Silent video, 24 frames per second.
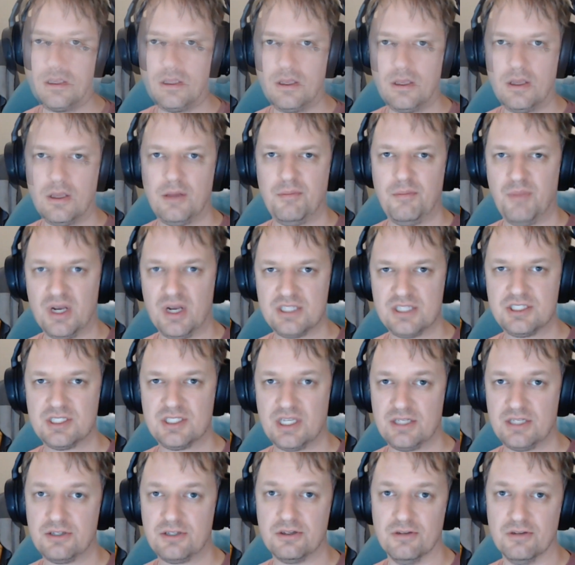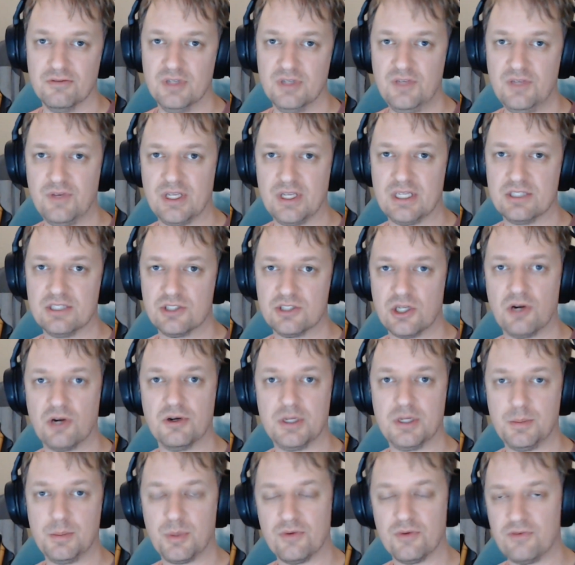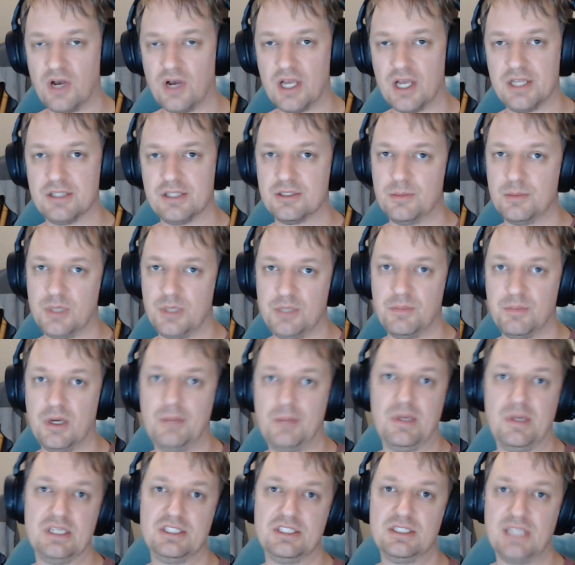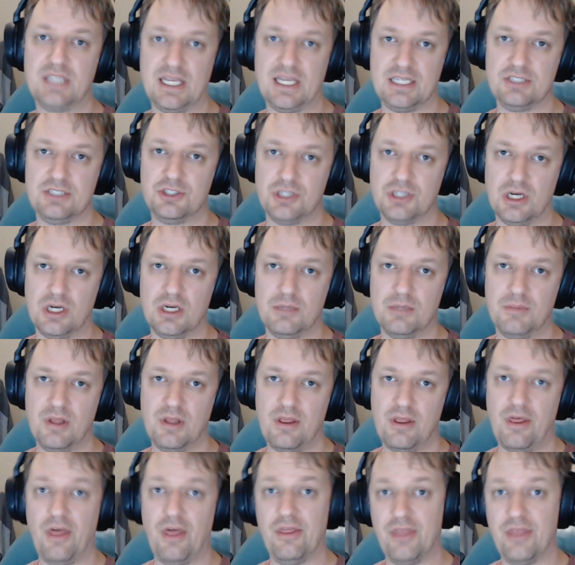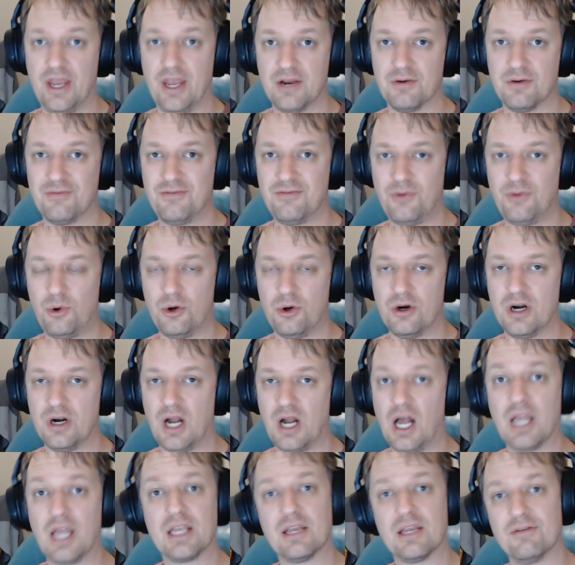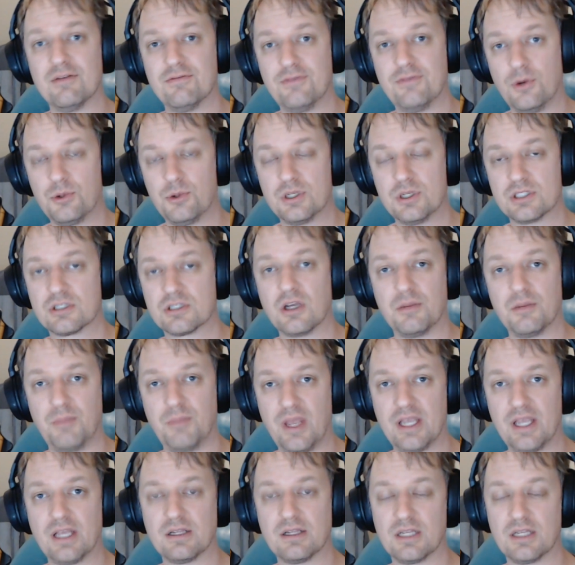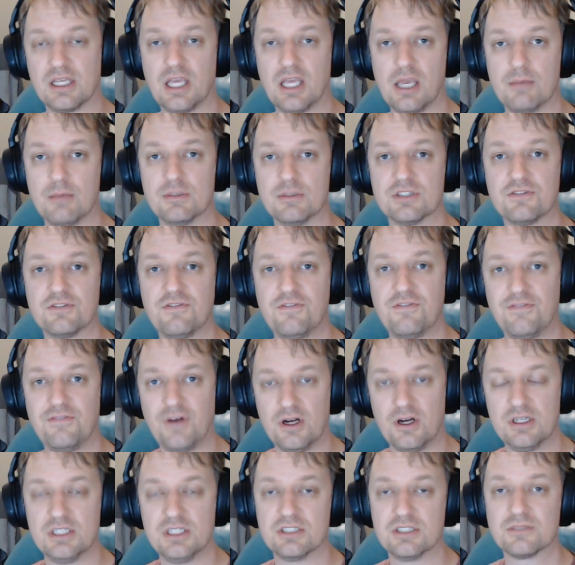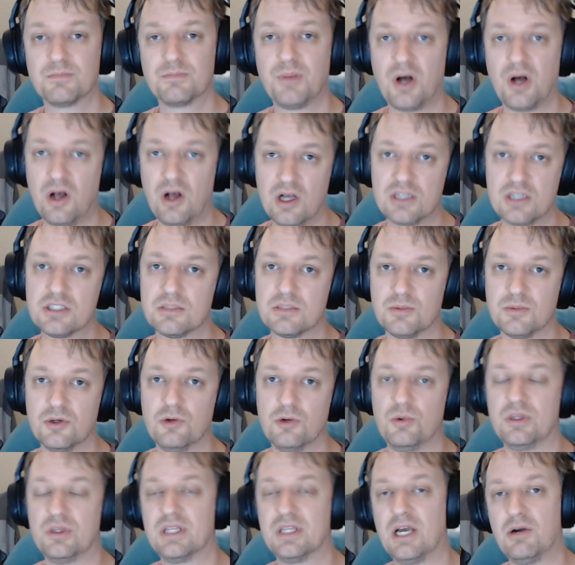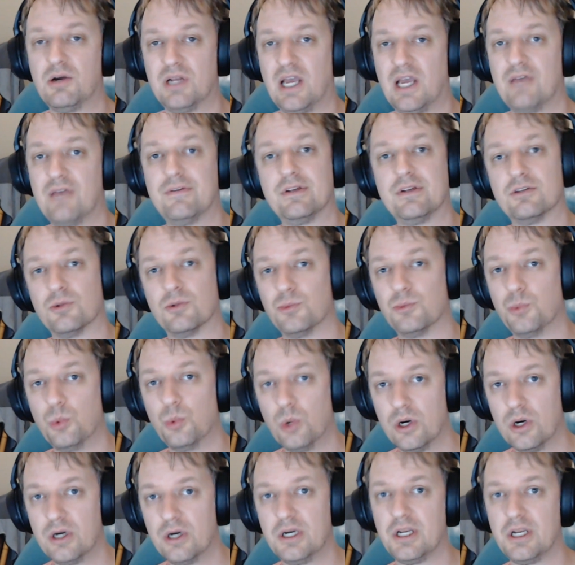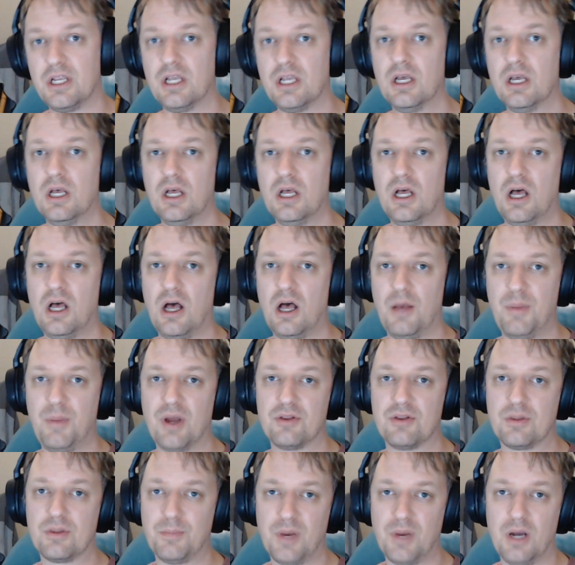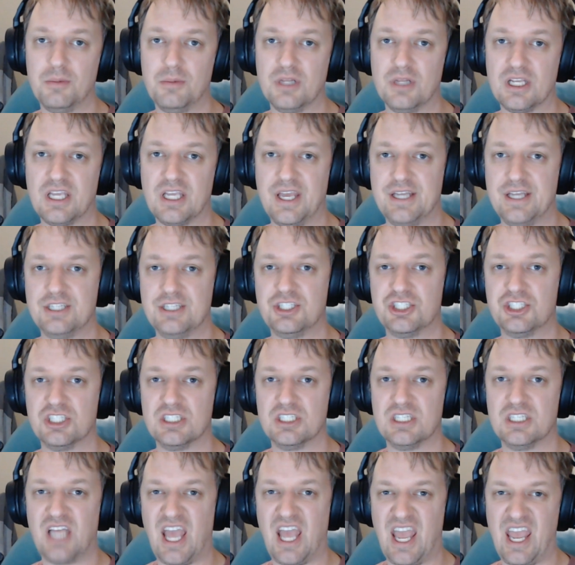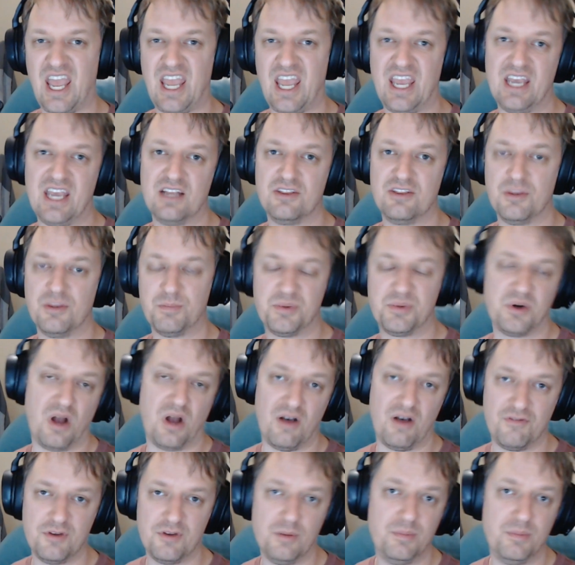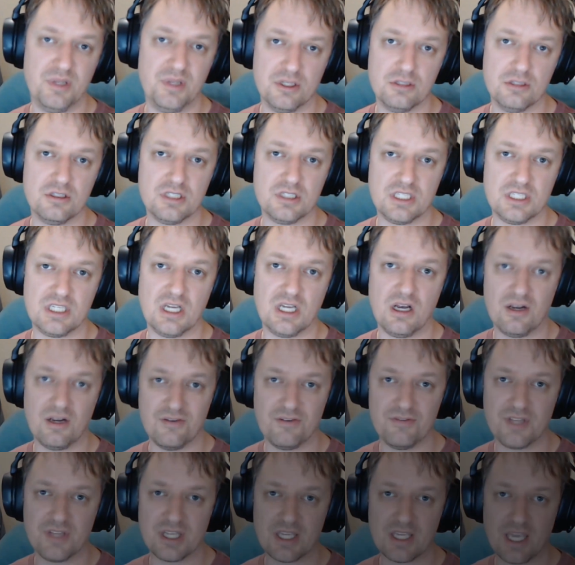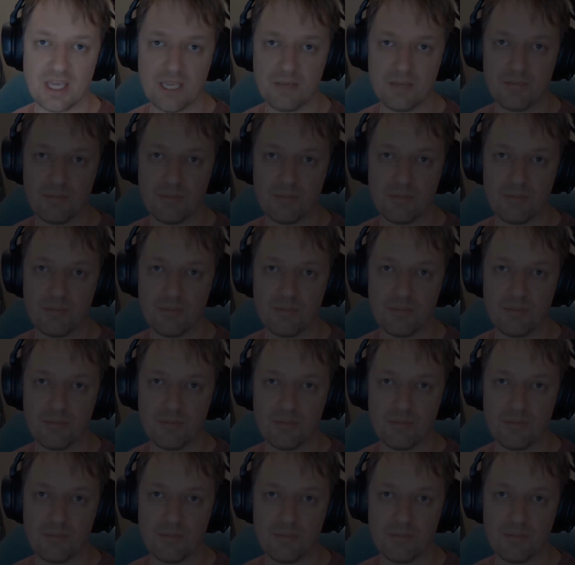My standard of living is already provided to me by my day job. Therefore, I can focus on making the game as fun as possible without having to worry about the publication and the profitability of the game.